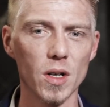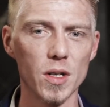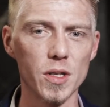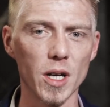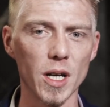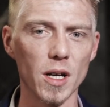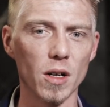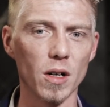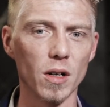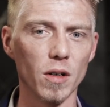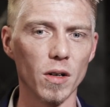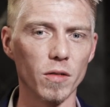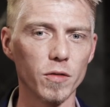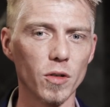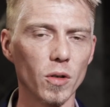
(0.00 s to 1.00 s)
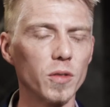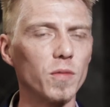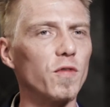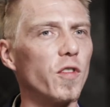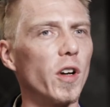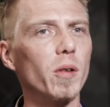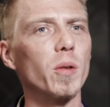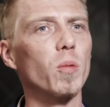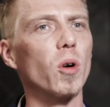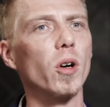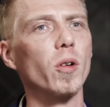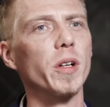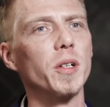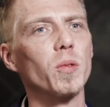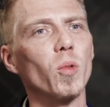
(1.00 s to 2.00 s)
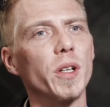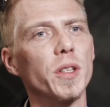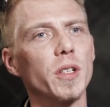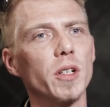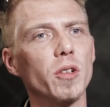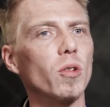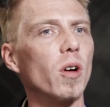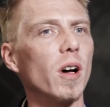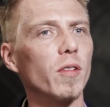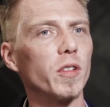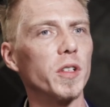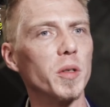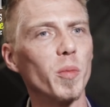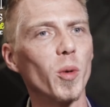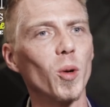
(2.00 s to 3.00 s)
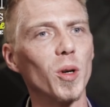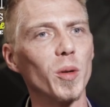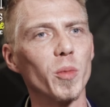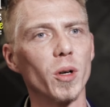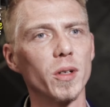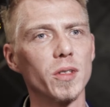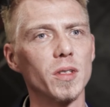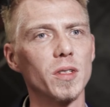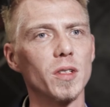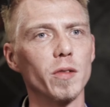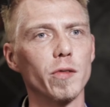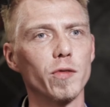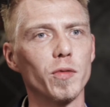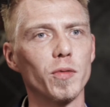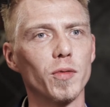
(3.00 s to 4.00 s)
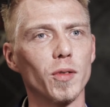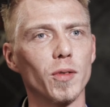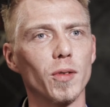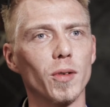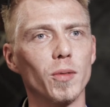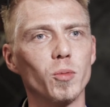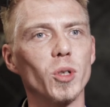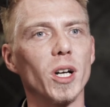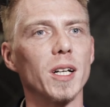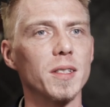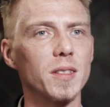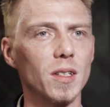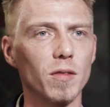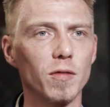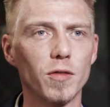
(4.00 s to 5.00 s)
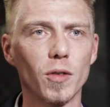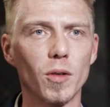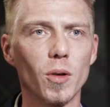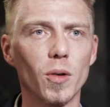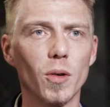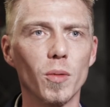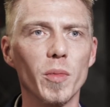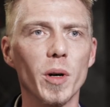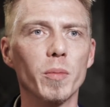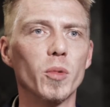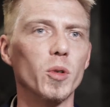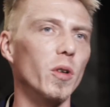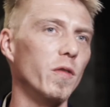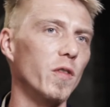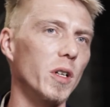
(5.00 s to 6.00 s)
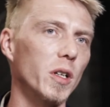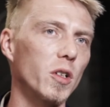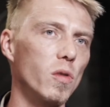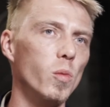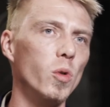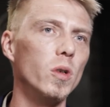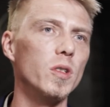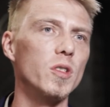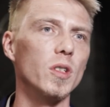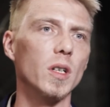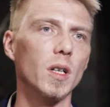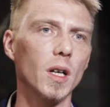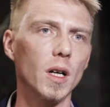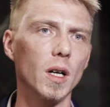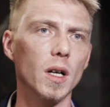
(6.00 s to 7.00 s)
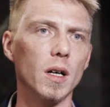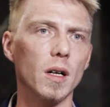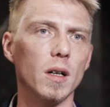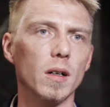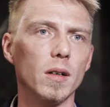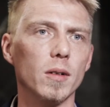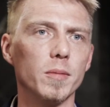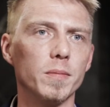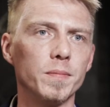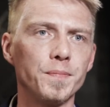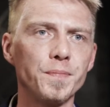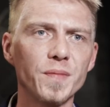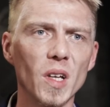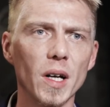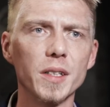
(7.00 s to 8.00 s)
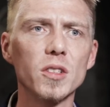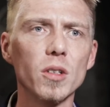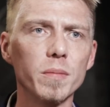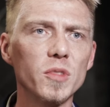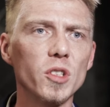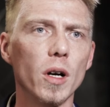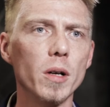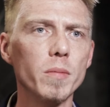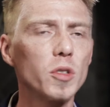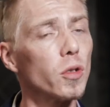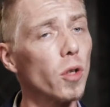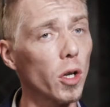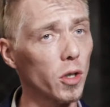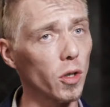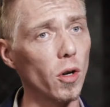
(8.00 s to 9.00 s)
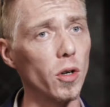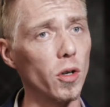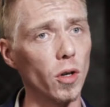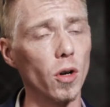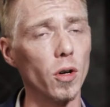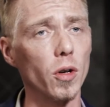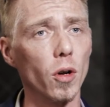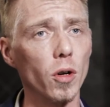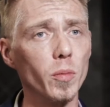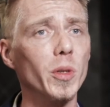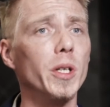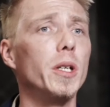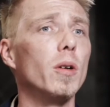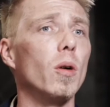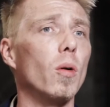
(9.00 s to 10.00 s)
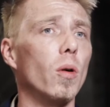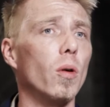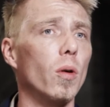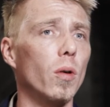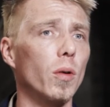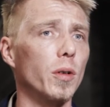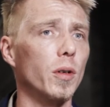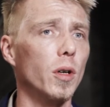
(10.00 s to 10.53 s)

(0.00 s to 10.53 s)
They are, of course, very worried when they do have an Ebola positive relative or member of their community. And sometimes, not on me or on